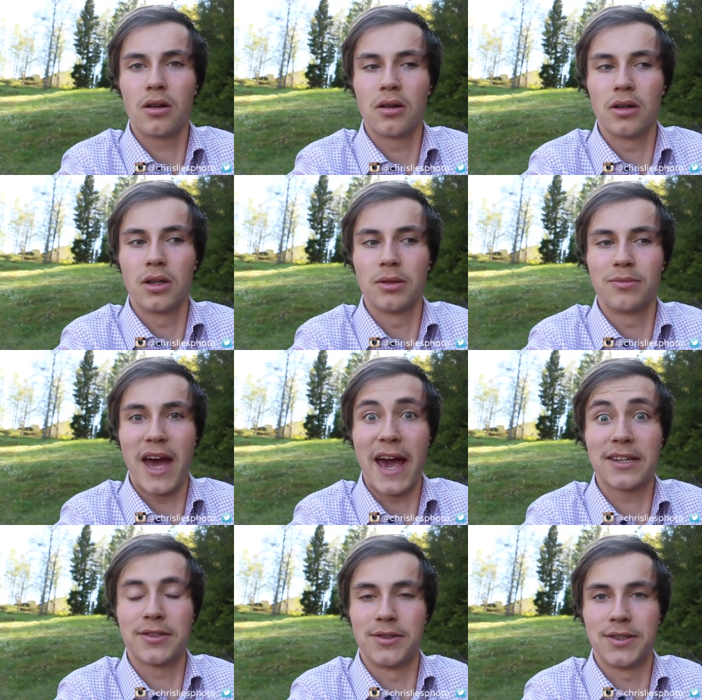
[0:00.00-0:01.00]
uh,
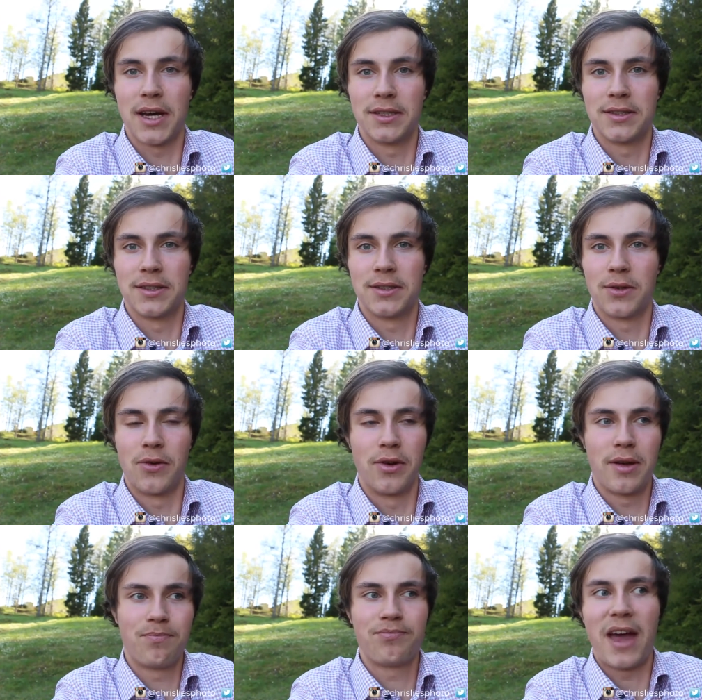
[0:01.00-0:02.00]
exercises
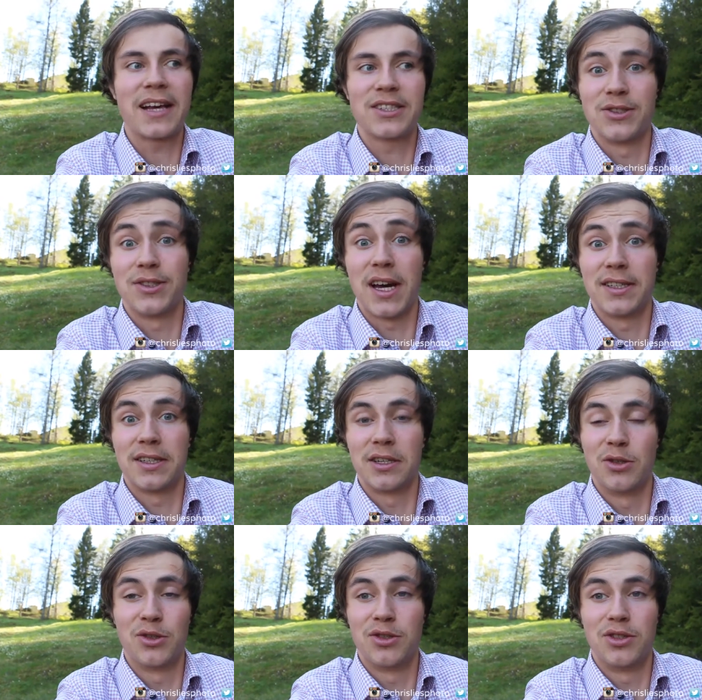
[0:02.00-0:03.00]
or
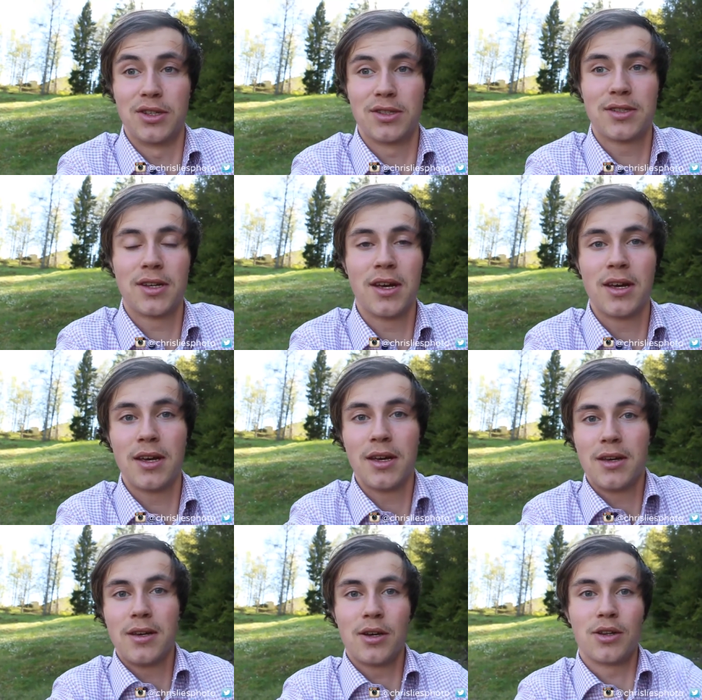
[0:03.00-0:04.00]
exercising, you should just
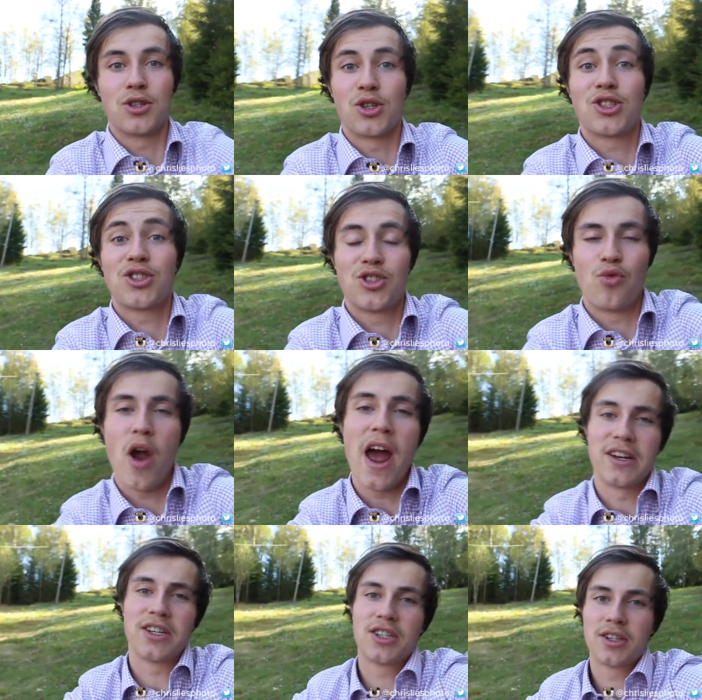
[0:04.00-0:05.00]
you can just
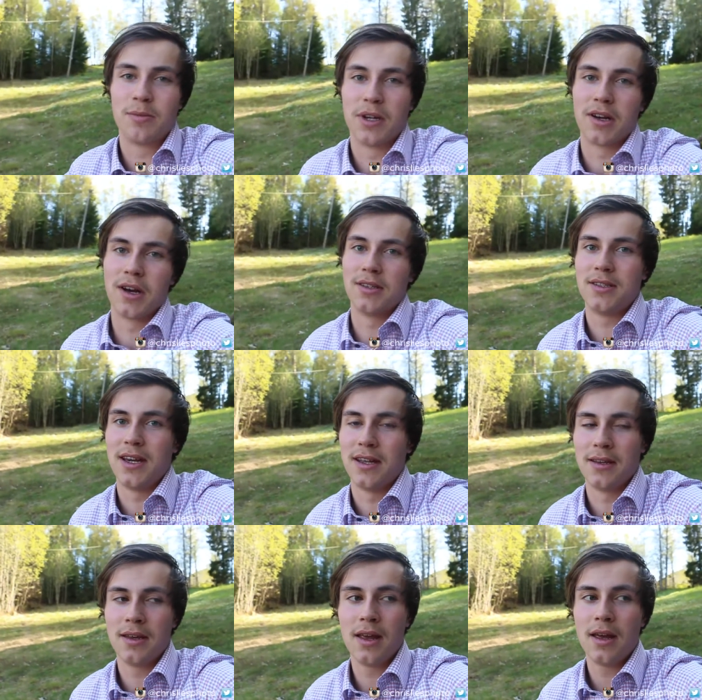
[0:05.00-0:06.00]
stretch, because
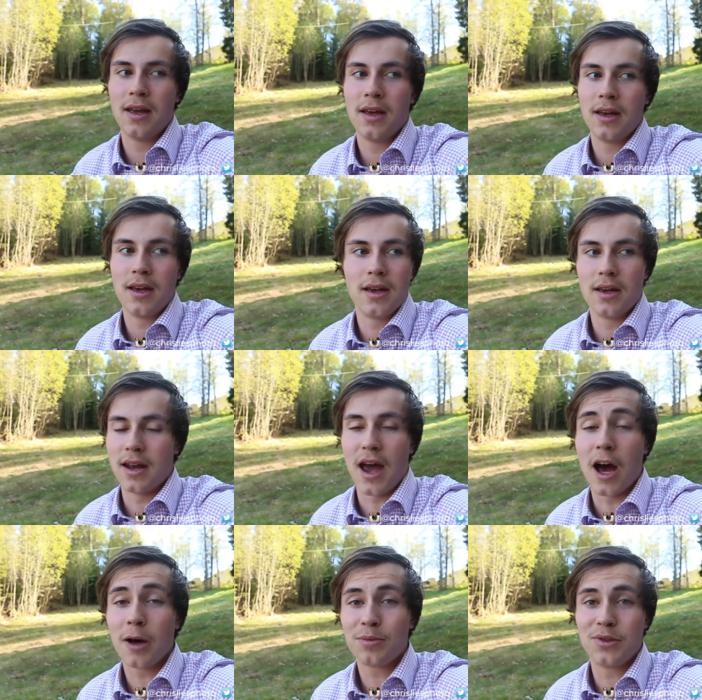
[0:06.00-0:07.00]
it it
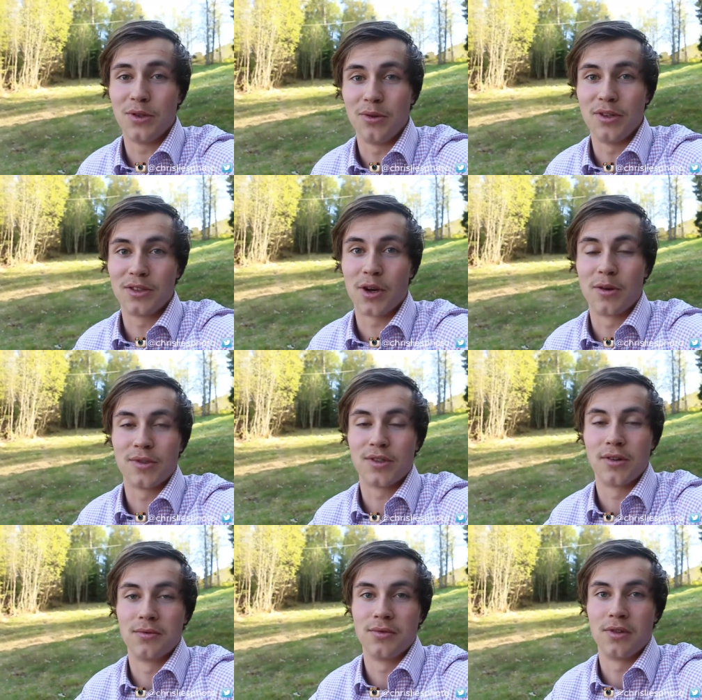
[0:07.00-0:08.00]
helps you in terms
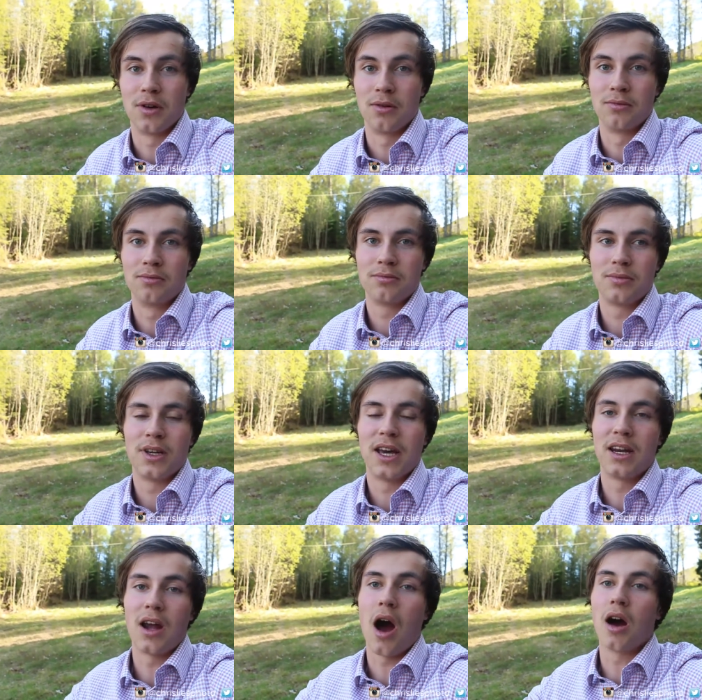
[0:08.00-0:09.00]
of you know
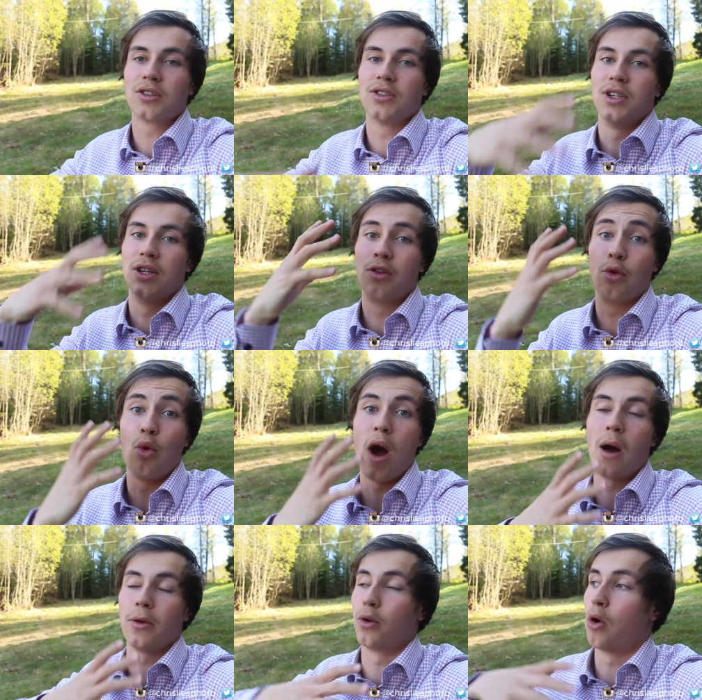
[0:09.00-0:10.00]
getting oxygen
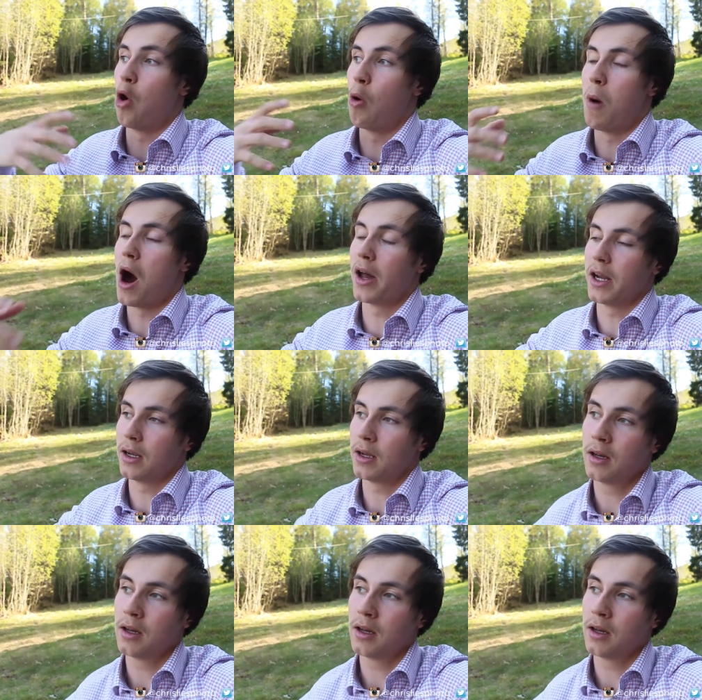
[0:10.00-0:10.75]
throughout your whole body.